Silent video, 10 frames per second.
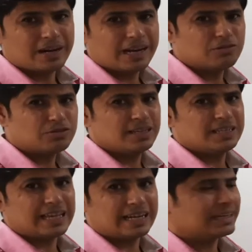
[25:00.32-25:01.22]
Cleve
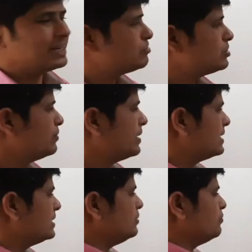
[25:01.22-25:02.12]
6 and Cleve 7
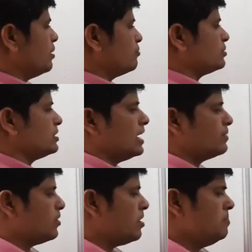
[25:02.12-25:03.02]
acid, we have to
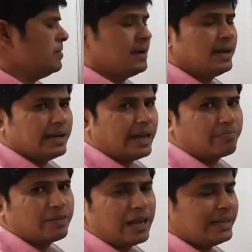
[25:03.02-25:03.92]
start from
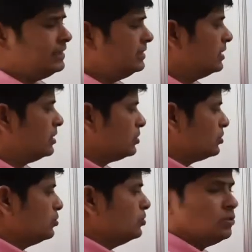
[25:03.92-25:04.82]
naphthalene
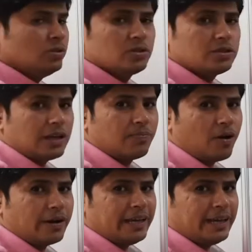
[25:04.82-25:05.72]

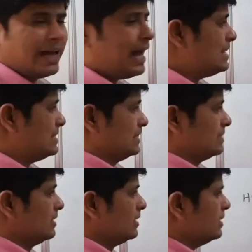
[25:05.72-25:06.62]
2-sulfonic acid.
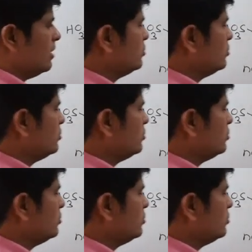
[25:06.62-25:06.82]
Now